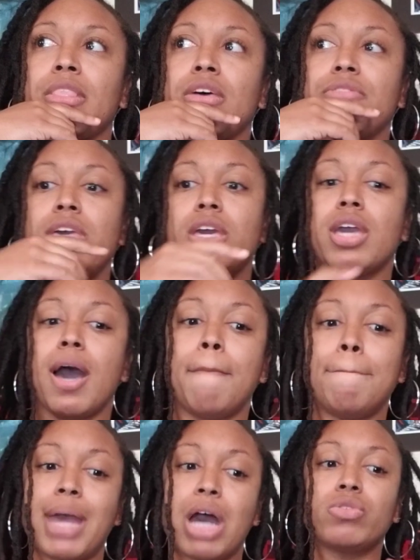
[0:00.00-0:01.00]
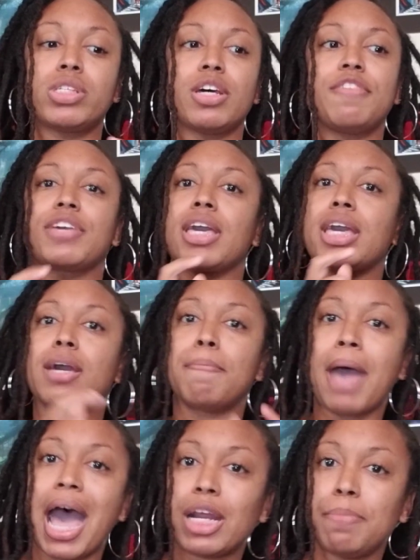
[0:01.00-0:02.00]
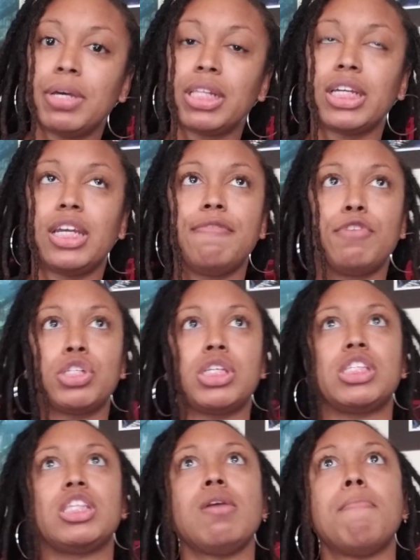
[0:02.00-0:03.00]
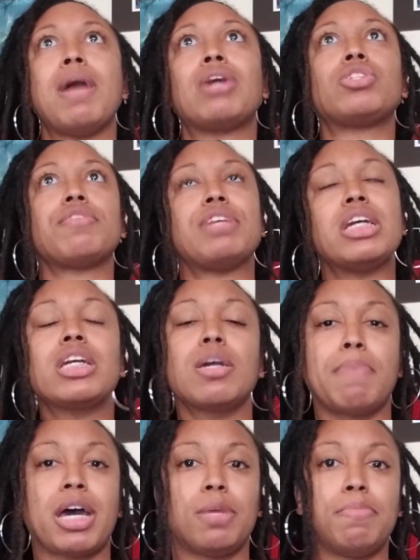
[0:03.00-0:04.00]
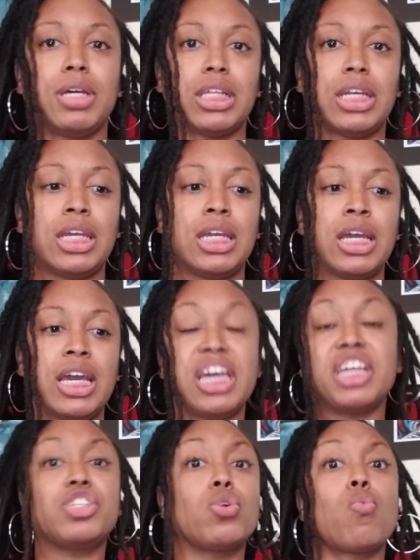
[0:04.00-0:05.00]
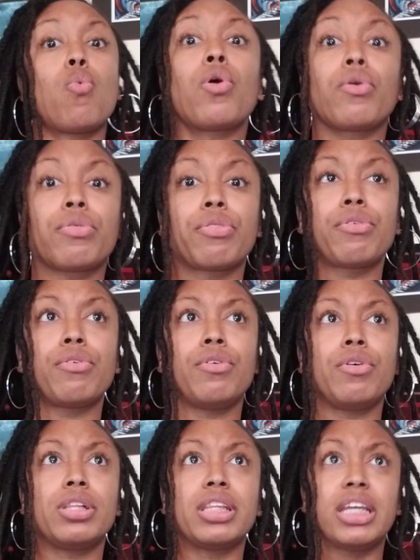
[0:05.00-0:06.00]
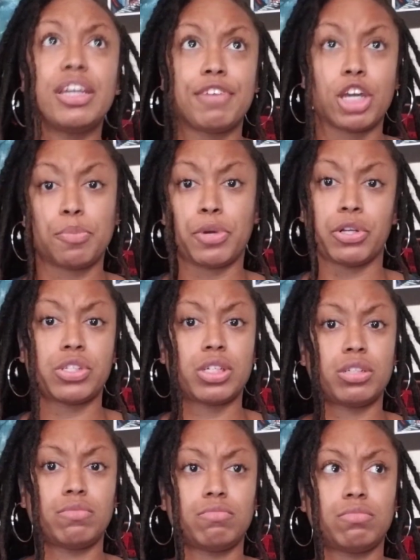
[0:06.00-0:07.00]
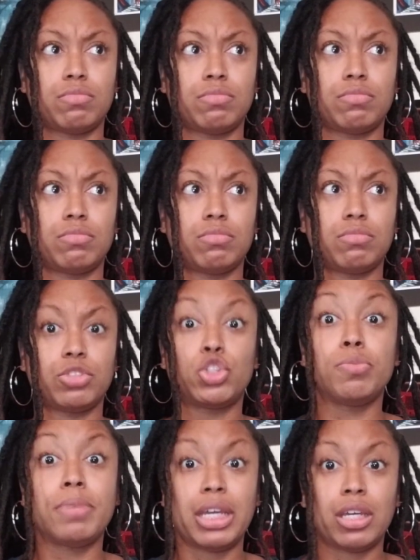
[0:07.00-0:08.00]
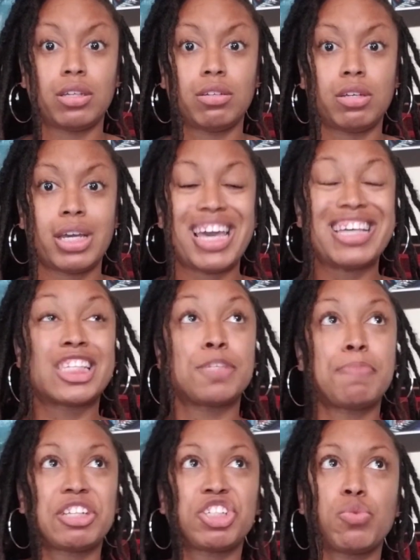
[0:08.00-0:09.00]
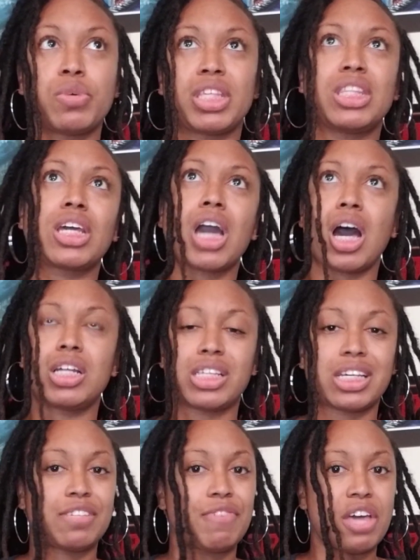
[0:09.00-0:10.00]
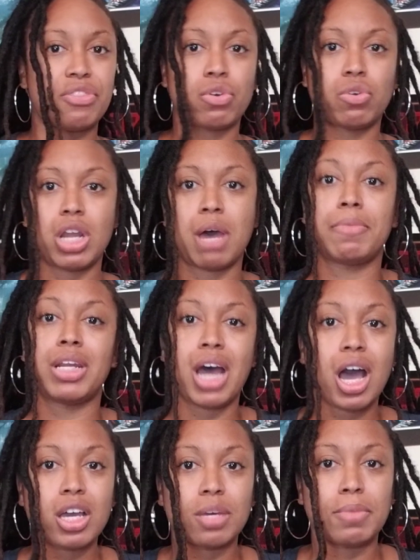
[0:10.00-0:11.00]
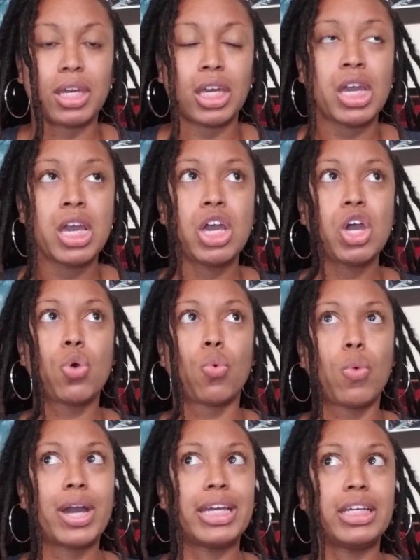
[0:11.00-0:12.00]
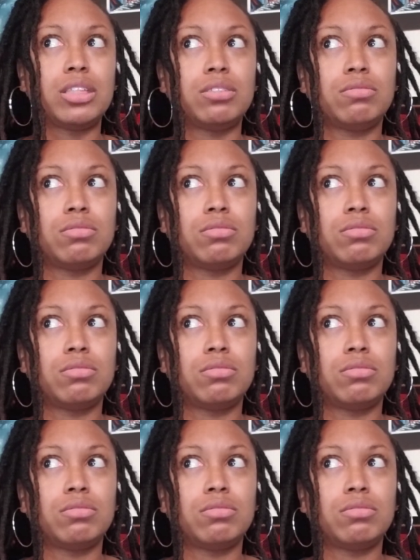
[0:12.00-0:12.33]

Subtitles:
the amount of compatibility versus the amount of incompatibility isn't worth leaving a person to me, especially within the context of ethical non-monogamy, when